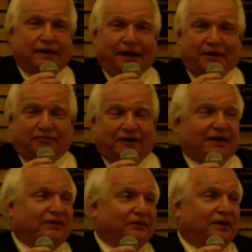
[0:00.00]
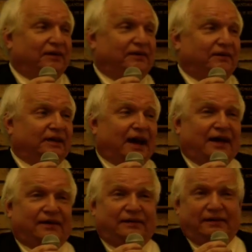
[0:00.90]
Alfonso
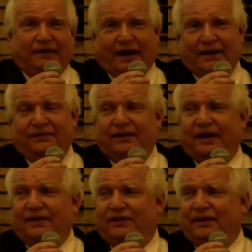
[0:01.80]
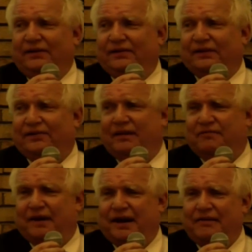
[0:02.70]
dies in
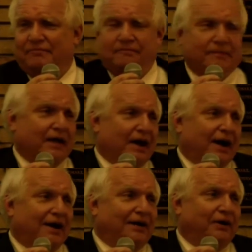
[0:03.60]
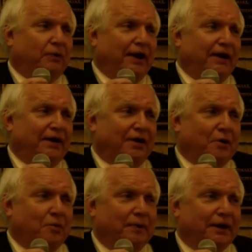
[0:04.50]
1965, hardly rated an
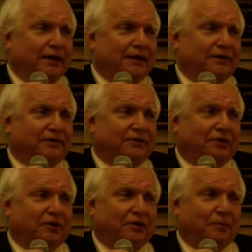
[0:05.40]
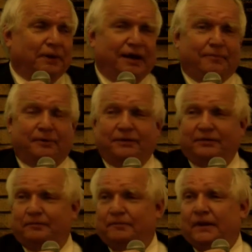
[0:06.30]
obit in the Chicago
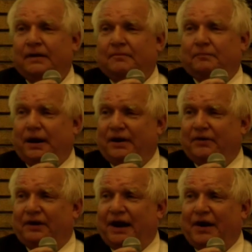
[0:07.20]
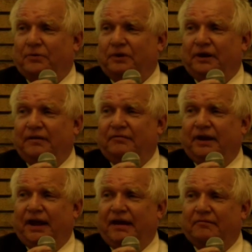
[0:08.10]
papers. Margaret outlived
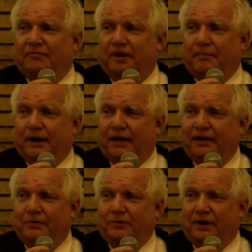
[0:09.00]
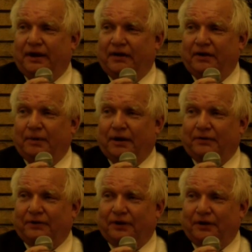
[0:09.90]
everybody who cared about
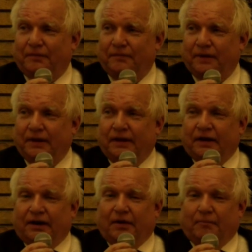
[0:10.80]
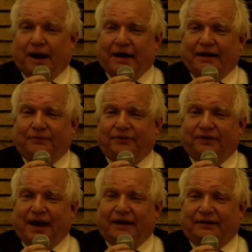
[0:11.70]
her. Her body was
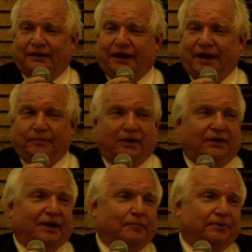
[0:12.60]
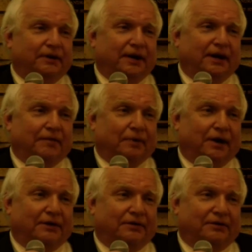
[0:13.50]
not claimed and dumped in an unmarked